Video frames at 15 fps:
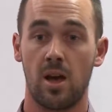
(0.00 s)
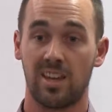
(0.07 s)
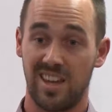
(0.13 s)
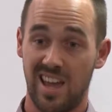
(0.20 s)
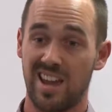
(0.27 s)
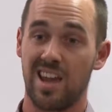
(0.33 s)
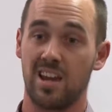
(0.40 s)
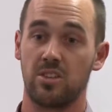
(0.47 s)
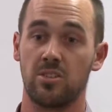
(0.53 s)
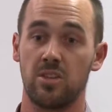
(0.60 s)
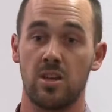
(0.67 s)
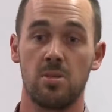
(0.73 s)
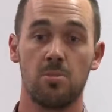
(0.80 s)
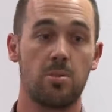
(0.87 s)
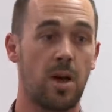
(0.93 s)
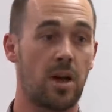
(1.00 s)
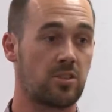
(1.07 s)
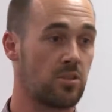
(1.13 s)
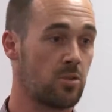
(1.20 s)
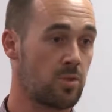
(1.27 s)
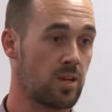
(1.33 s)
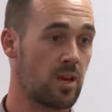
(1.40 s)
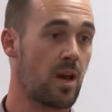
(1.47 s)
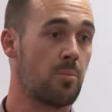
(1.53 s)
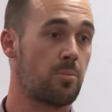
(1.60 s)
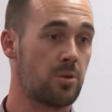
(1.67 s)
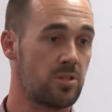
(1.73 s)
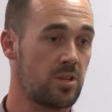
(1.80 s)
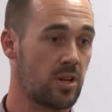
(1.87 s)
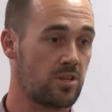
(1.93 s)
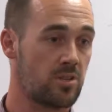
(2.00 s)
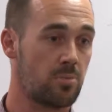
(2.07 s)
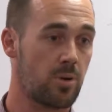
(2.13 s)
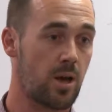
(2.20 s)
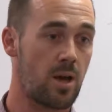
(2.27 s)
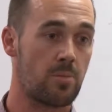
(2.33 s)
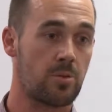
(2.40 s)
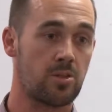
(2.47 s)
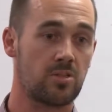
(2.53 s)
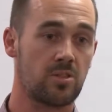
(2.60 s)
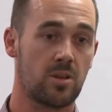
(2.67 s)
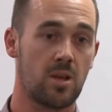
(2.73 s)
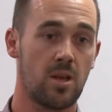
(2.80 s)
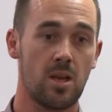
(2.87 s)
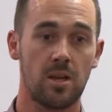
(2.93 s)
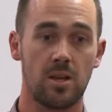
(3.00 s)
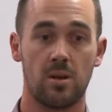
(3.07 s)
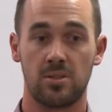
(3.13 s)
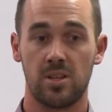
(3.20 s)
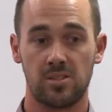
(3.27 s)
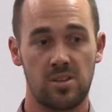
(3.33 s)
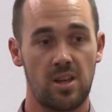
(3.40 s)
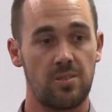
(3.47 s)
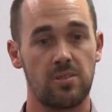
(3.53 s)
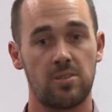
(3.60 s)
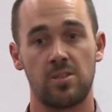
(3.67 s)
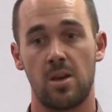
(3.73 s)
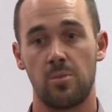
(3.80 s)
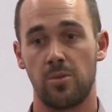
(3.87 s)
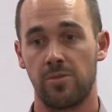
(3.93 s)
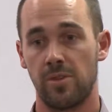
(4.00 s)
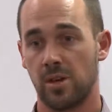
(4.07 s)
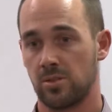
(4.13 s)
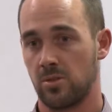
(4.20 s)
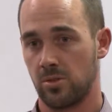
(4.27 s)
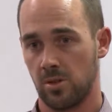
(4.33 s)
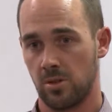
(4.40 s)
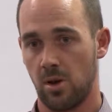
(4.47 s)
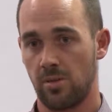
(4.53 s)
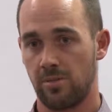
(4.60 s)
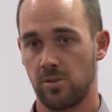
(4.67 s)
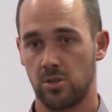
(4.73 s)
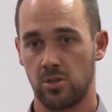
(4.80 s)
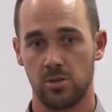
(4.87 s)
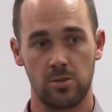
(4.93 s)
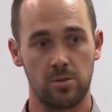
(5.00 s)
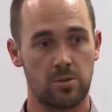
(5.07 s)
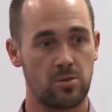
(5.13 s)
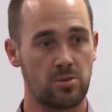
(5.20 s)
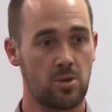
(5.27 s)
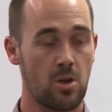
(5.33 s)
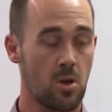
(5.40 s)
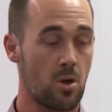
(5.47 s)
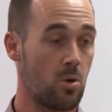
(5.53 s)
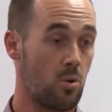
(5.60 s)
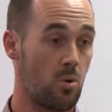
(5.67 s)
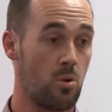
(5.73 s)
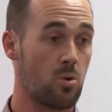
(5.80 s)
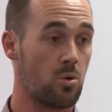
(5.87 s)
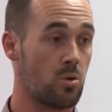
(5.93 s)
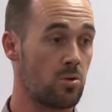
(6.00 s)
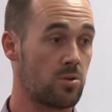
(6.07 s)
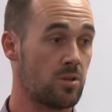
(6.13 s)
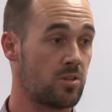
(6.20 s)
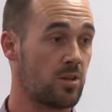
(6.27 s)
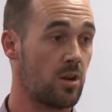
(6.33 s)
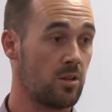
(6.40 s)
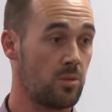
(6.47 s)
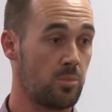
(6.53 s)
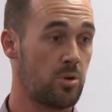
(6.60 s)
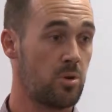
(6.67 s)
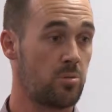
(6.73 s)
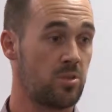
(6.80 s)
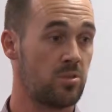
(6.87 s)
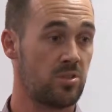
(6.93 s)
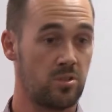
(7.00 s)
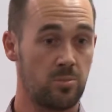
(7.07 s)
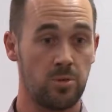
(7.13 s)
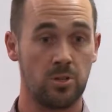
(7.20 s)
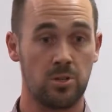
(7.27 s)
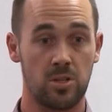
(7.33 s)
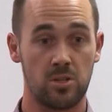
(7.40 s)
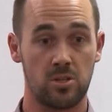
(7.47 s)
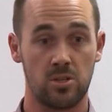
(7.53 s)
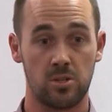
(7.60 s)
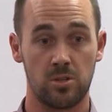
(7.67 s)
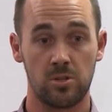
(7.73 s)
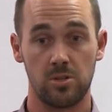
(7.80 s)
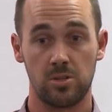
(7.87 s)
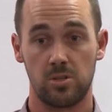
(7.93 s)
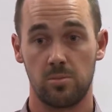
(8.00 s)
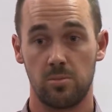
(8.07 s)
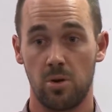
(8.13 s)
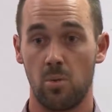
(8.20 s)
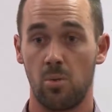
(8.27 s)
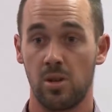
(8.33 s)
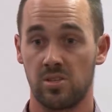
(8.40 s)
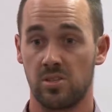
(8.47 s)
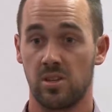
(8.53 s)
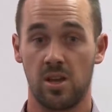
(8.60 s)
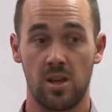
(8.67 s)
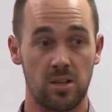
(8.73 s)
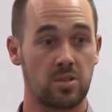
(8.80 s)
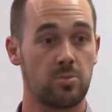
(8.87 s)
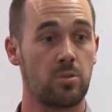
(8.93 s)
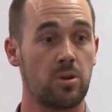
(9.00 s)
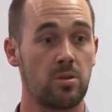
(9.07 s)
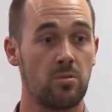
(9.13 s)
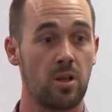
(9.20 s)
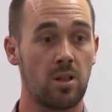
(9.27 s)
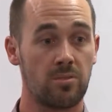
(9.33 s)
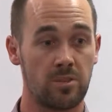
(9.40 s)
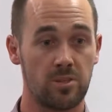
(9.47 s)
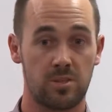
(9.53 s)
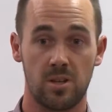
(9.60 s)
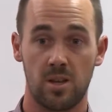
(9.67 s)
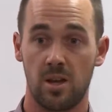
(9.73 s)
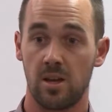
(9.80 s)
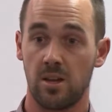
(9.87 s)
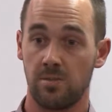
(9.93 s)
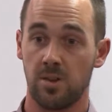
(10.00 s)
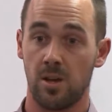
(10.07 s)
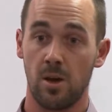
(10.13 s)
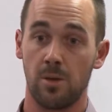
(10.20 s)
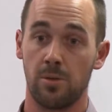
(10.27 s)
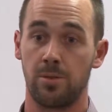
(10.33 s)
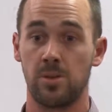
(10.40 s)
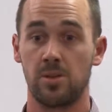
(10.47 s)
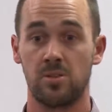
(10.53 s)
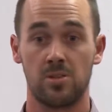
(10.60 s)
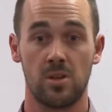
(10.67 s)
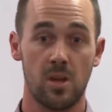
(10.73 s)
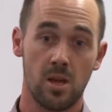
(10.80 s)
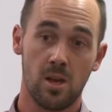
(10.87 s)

can actually impact her income protection payments. Now, it doesn't have the same effect on your life insurance or on your total and permanent disability insurance, but once again, it's pretty relevant if your health is